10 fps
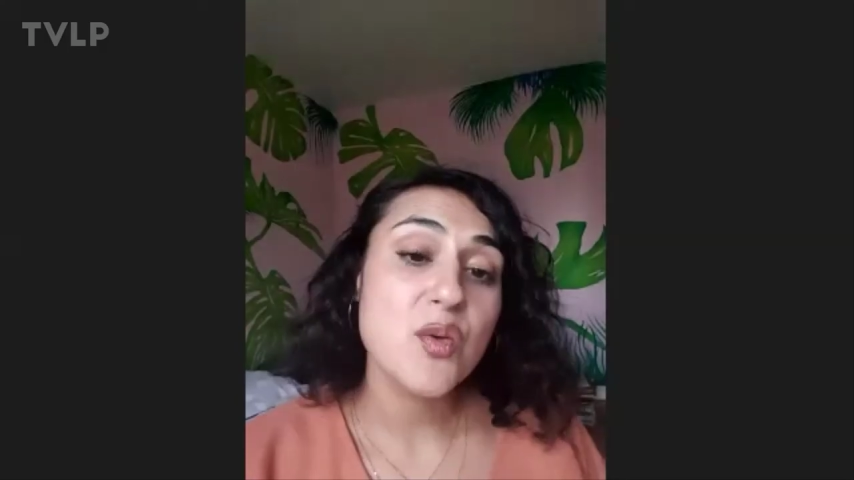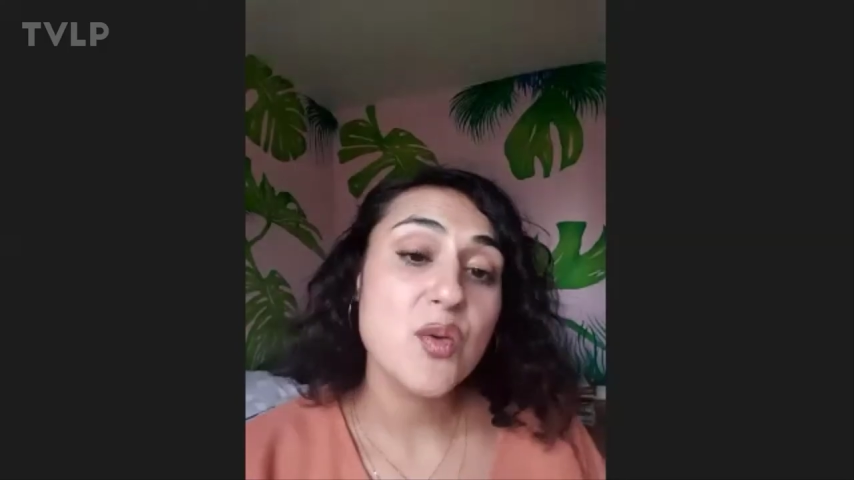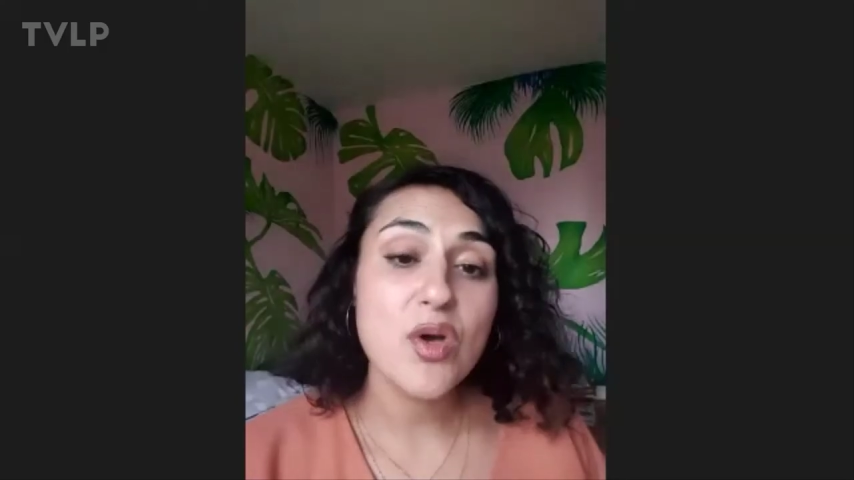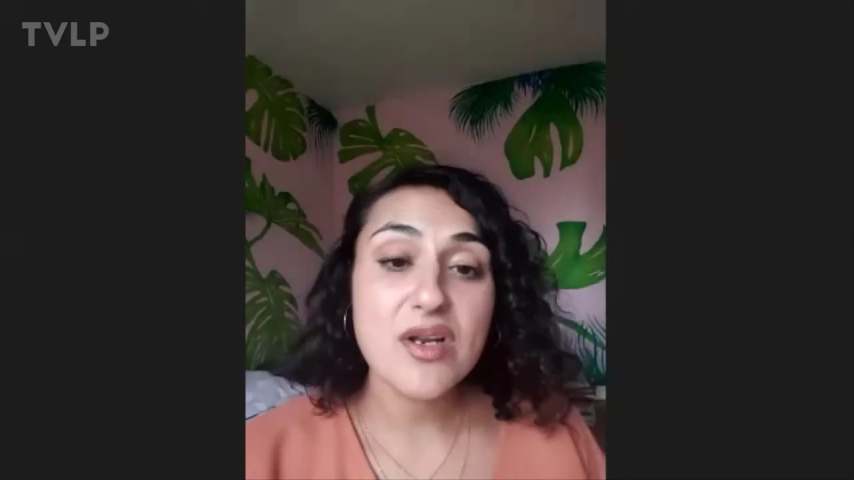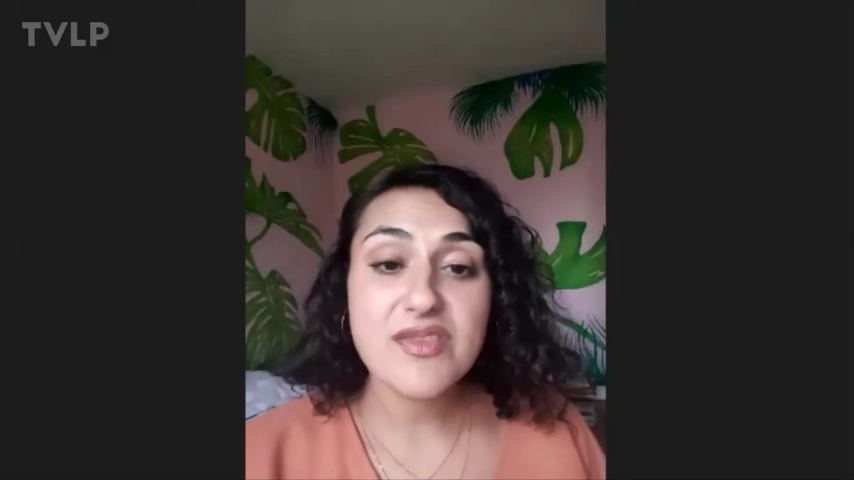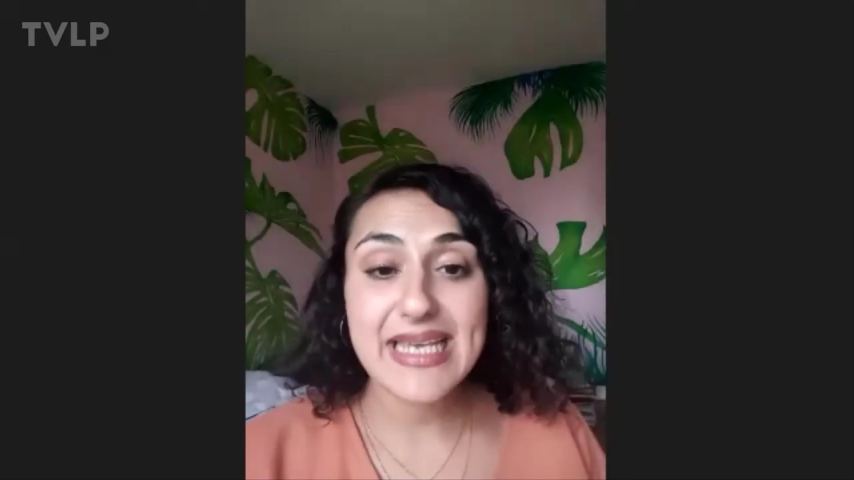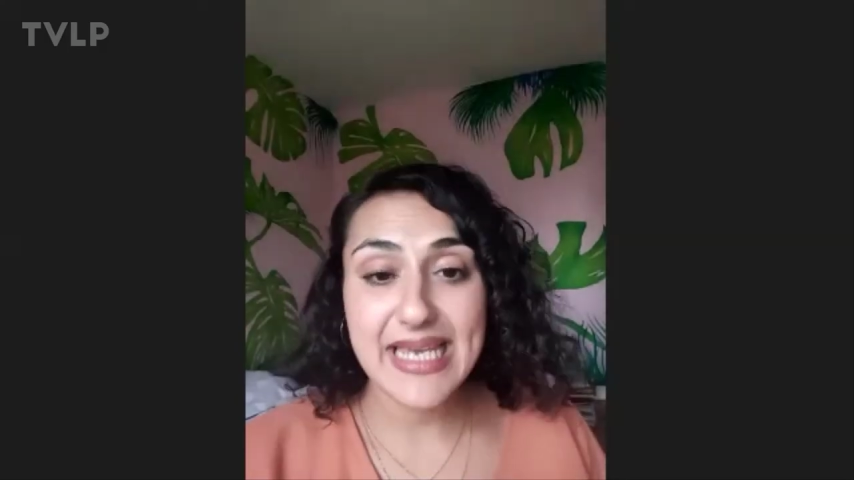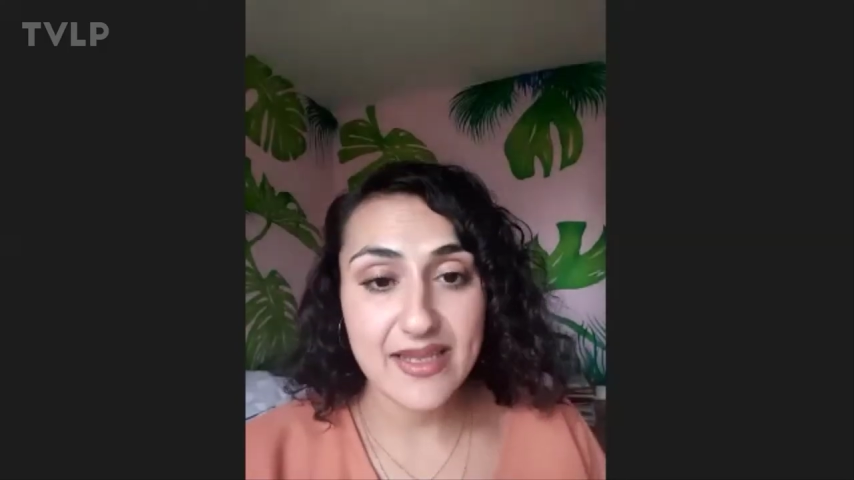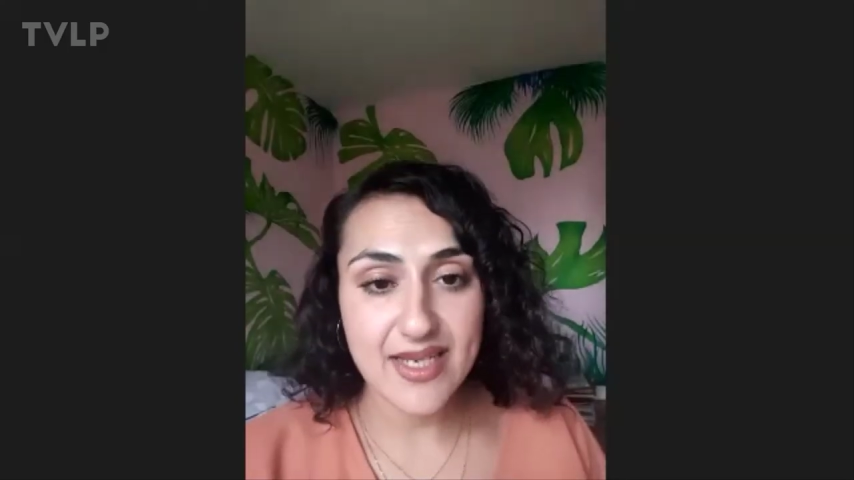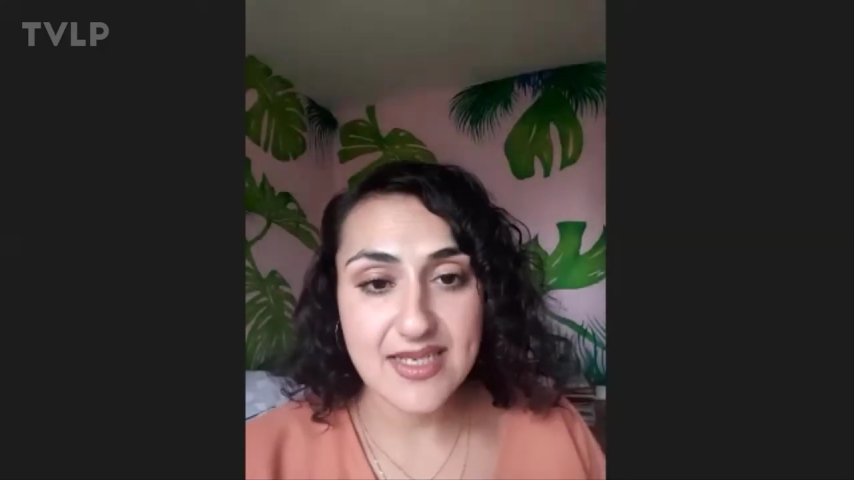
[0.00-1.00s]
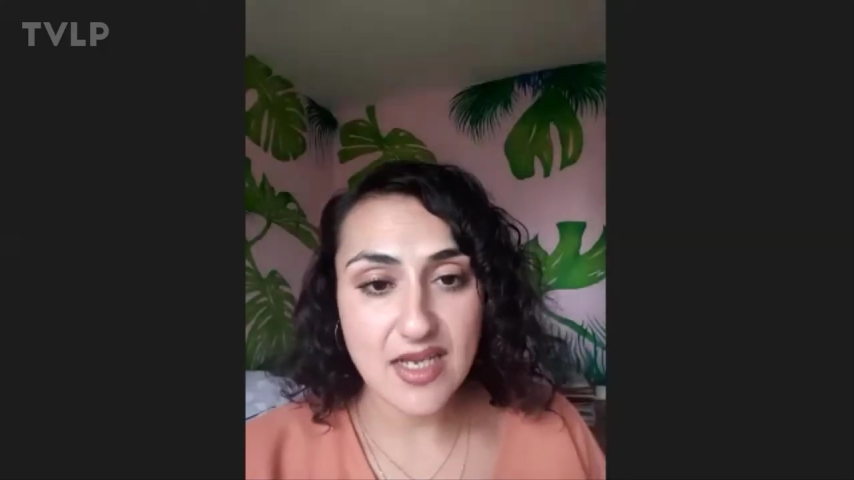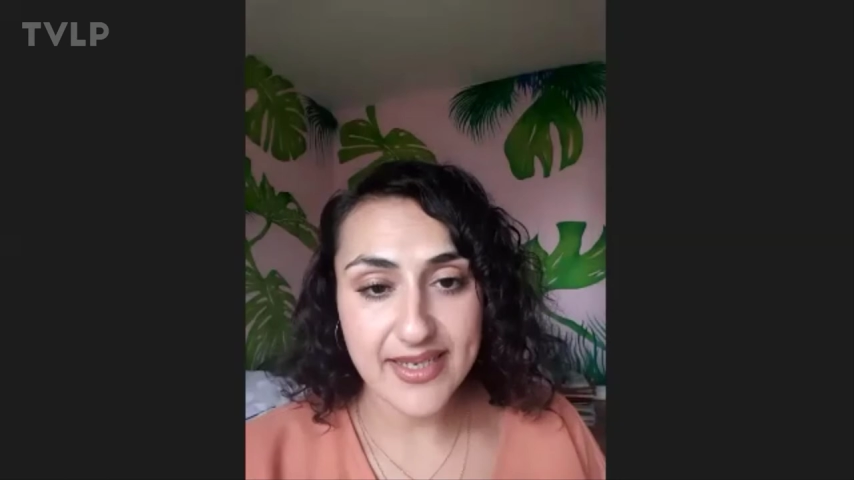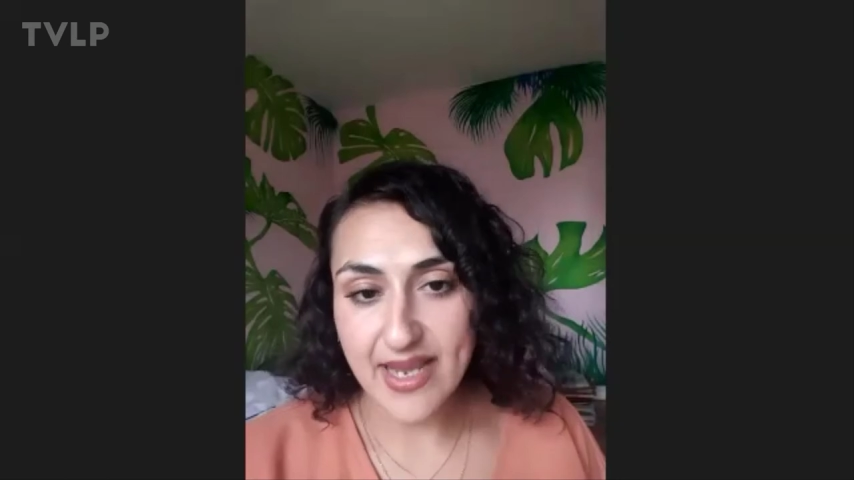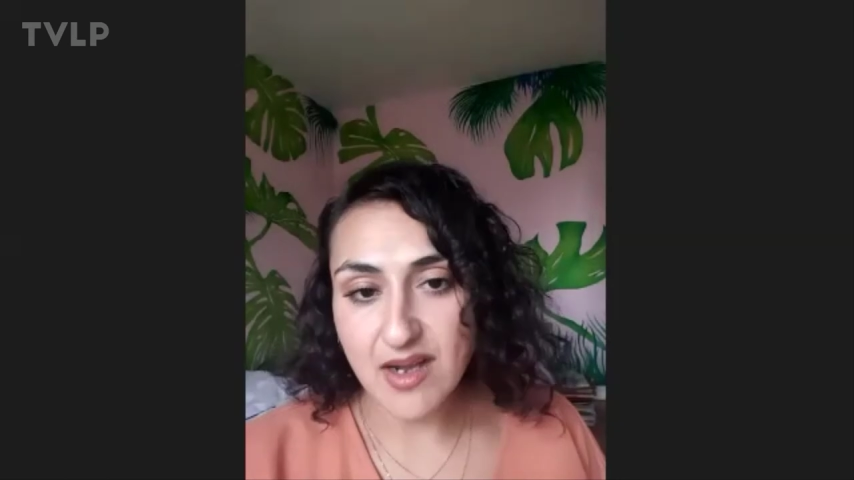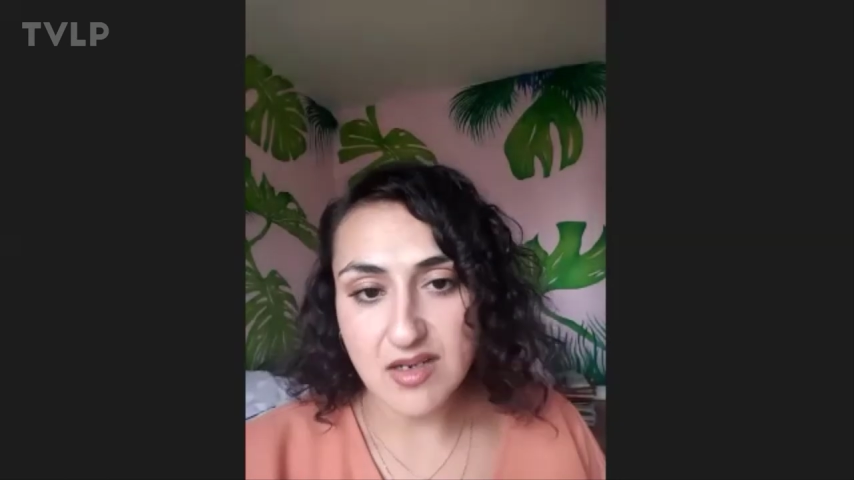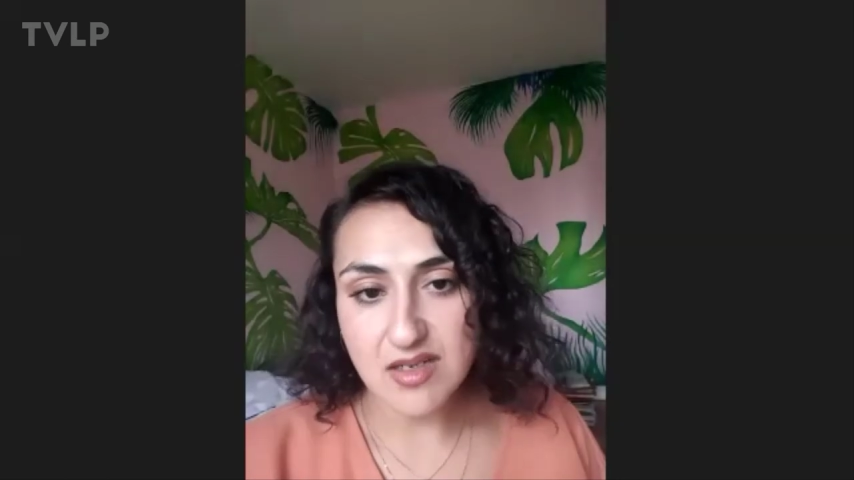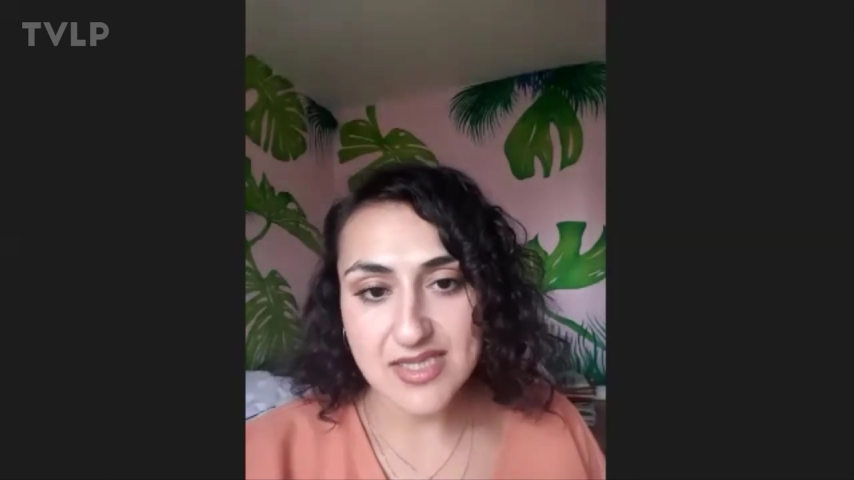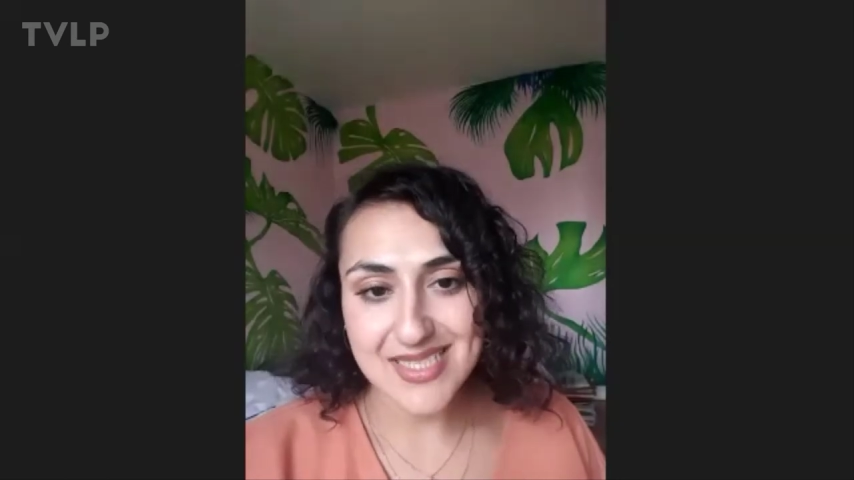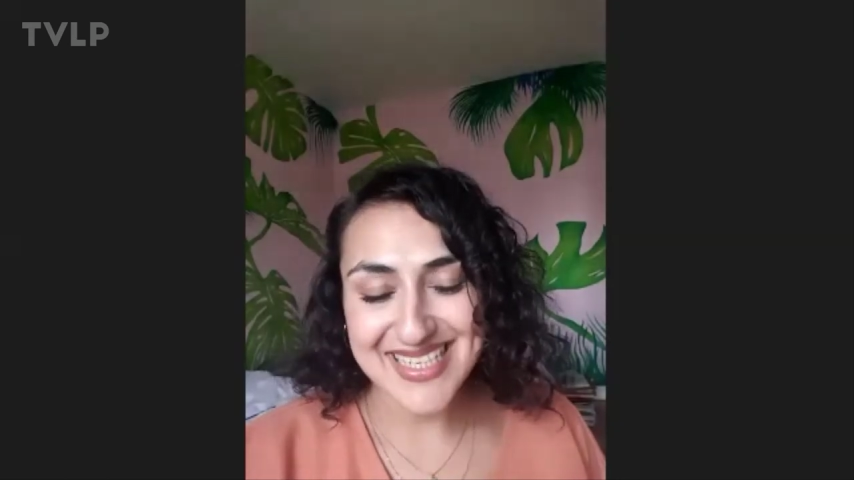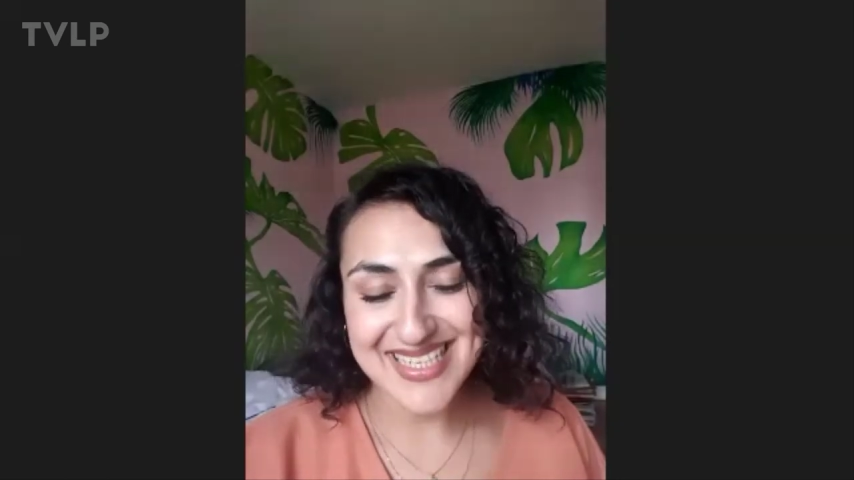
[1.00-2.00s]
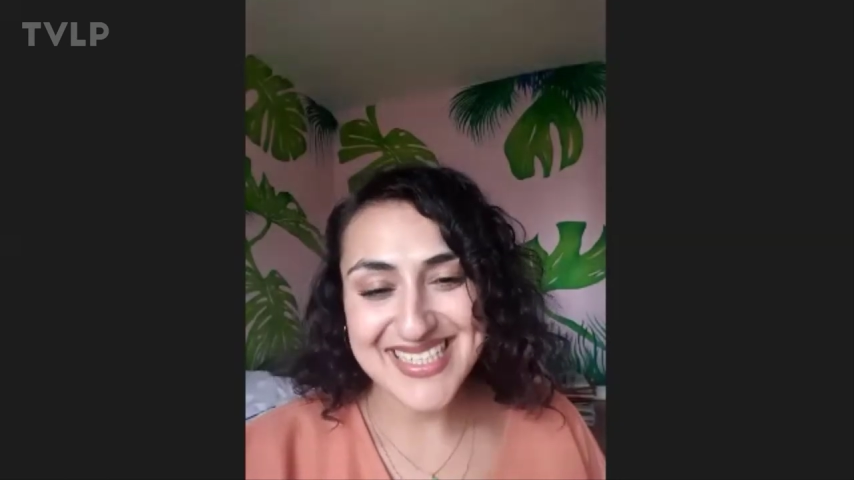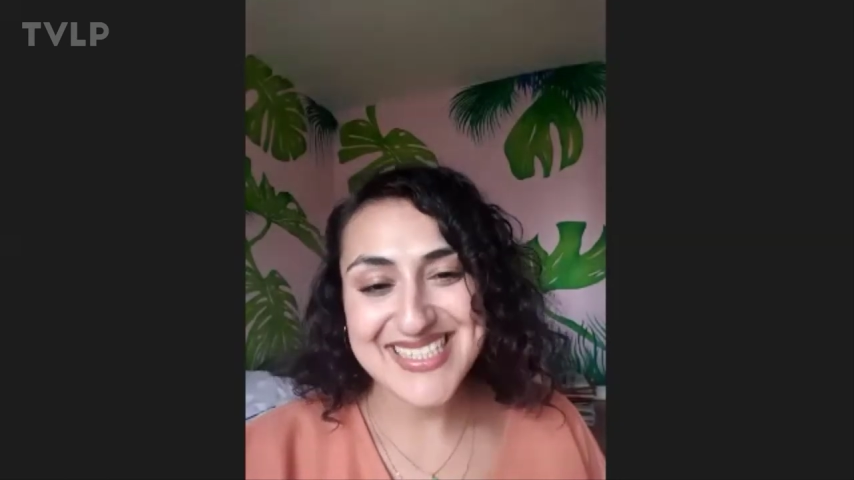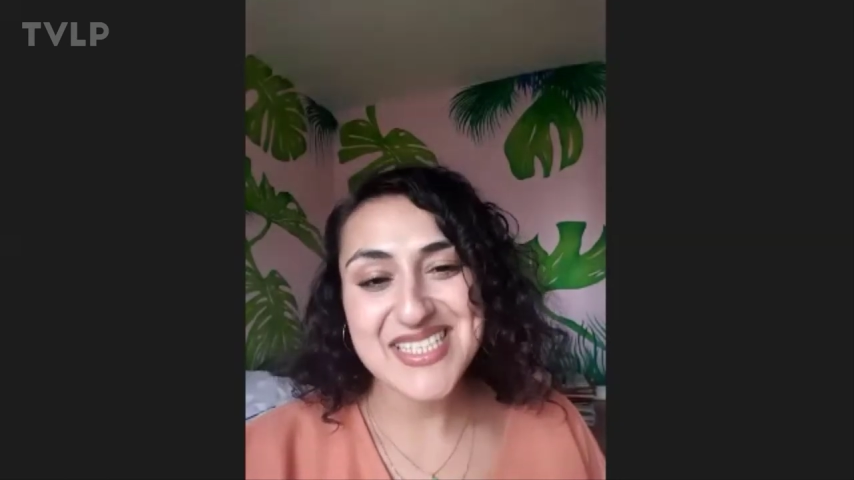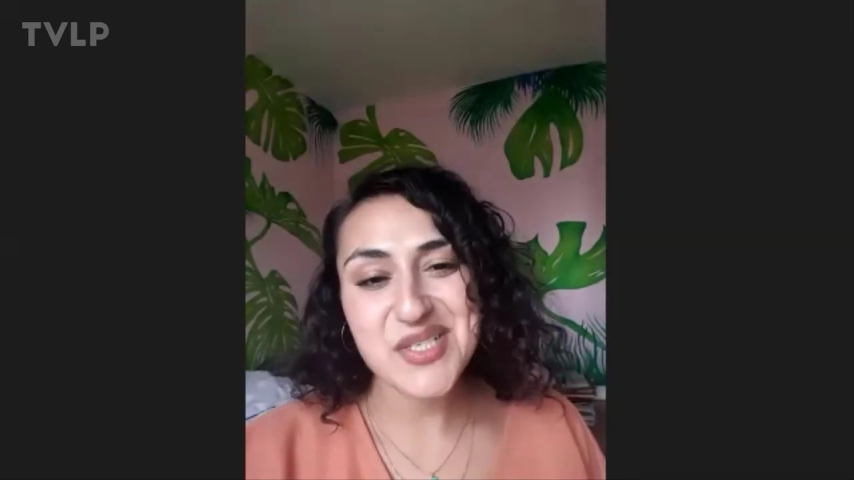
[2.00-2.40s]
one of the key things I get asked is,